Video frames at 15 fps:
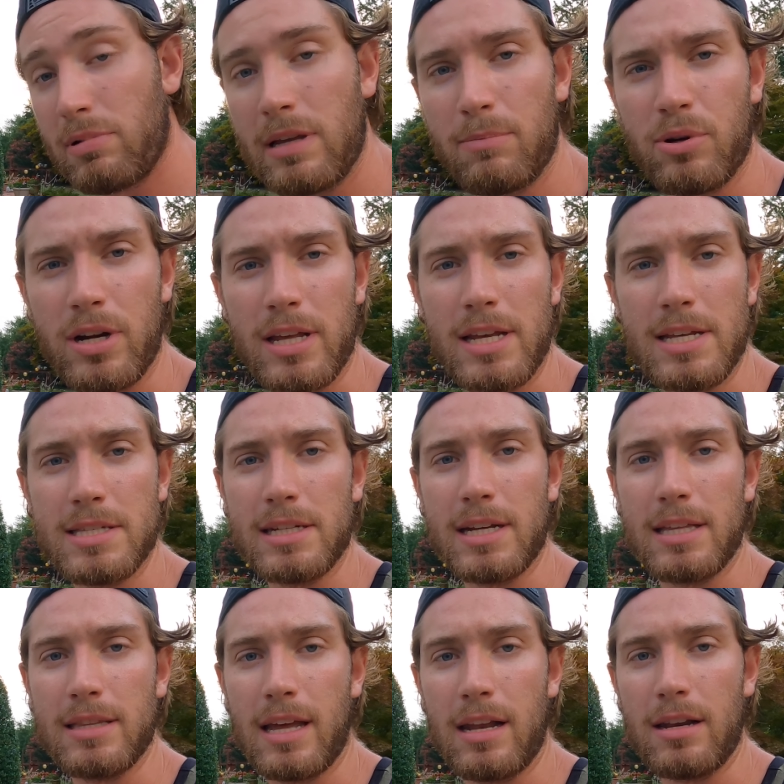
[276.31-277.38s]
be pretty easy,
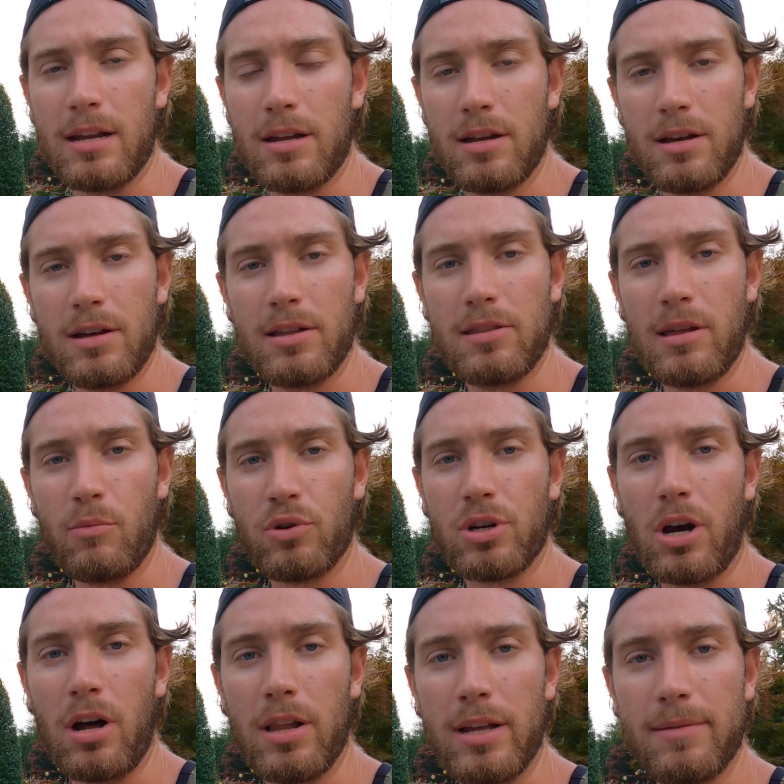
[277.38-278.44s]
and then we'll
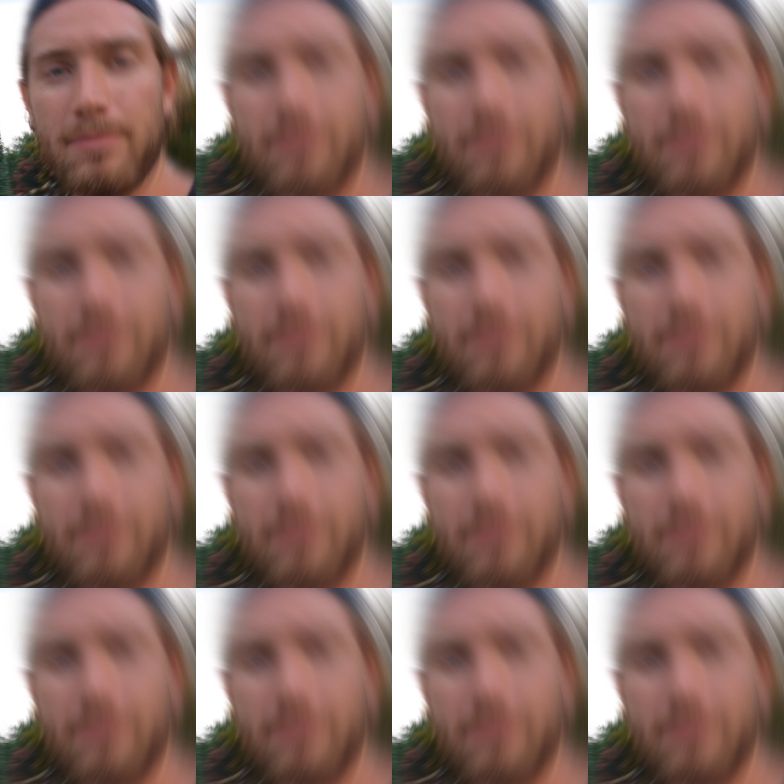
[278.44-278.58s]
call it.